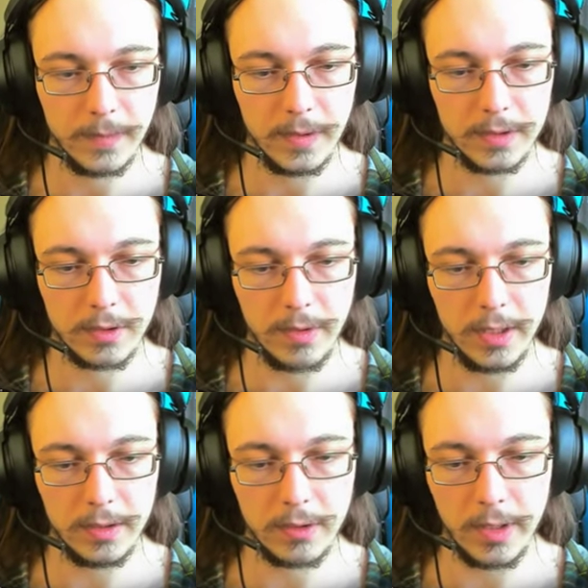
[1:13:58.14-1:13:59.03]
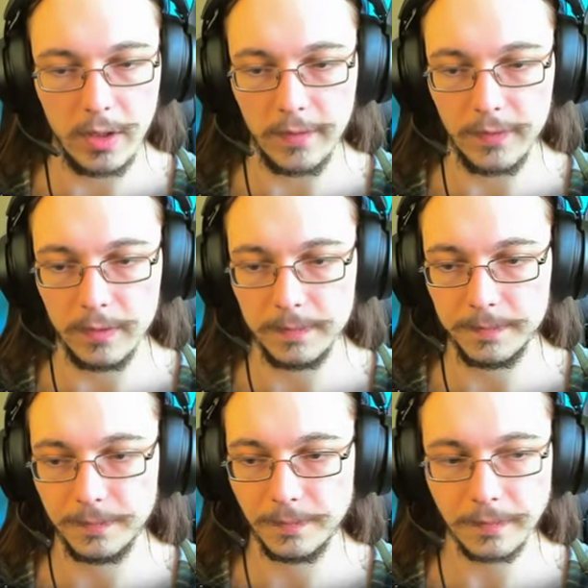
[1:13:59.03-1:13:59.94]
It's quite quite awful.
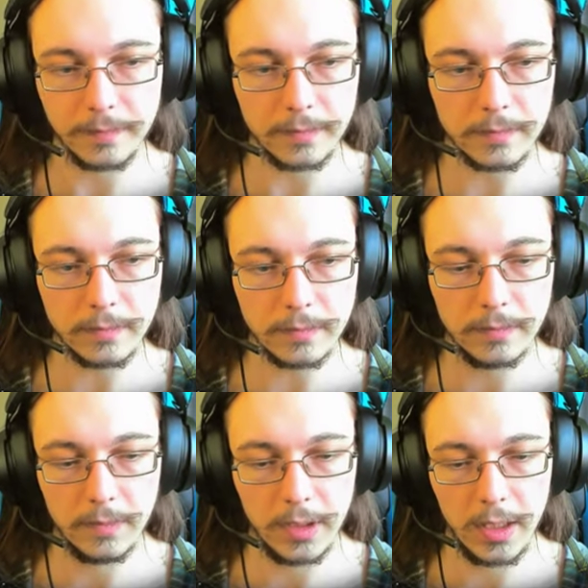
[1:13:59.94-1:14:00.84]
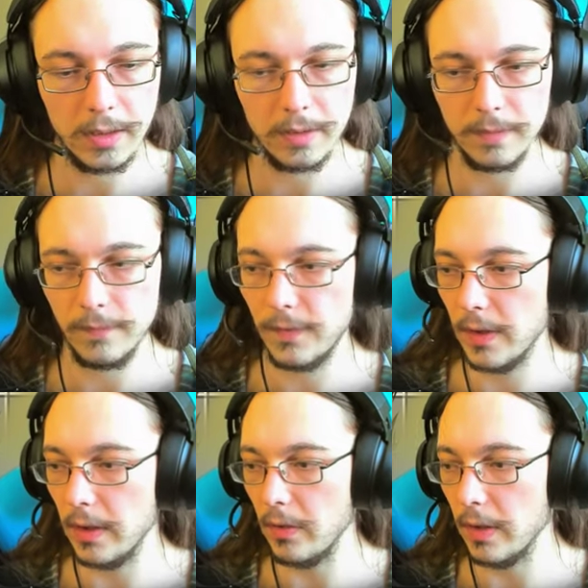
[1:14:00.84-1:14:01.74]
And
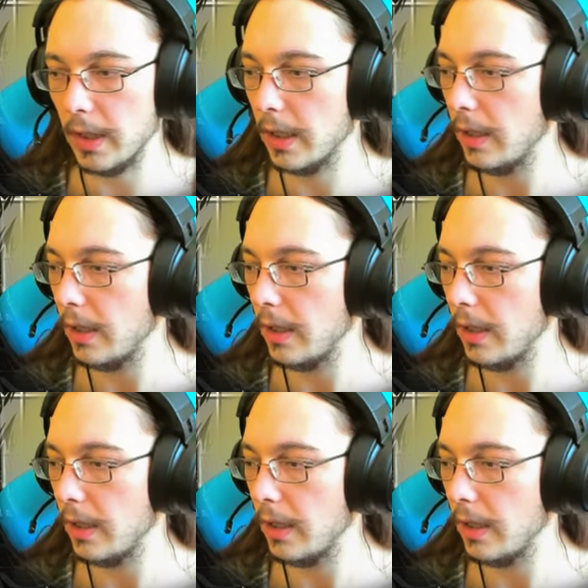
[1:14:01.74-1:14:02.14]
very annoying.